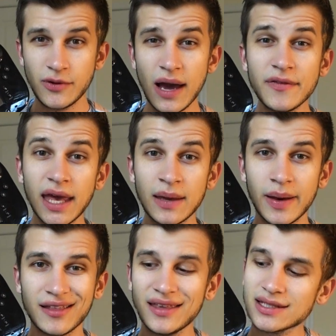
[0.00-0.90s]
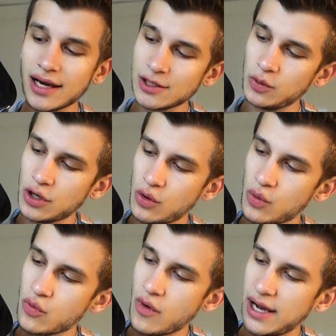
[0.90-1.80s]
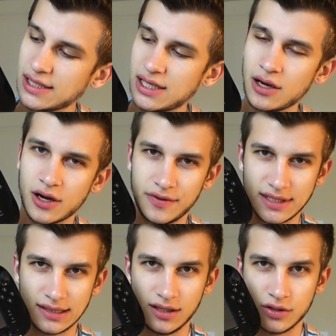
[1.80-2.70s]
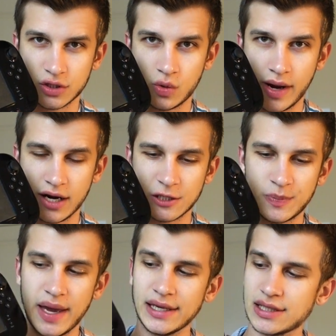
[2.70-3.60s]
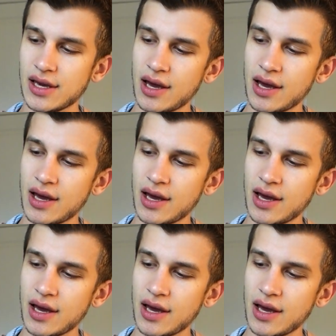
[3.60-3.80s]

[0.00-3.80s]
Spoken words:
If you have the gamepad, these guys will go right here in this little square space,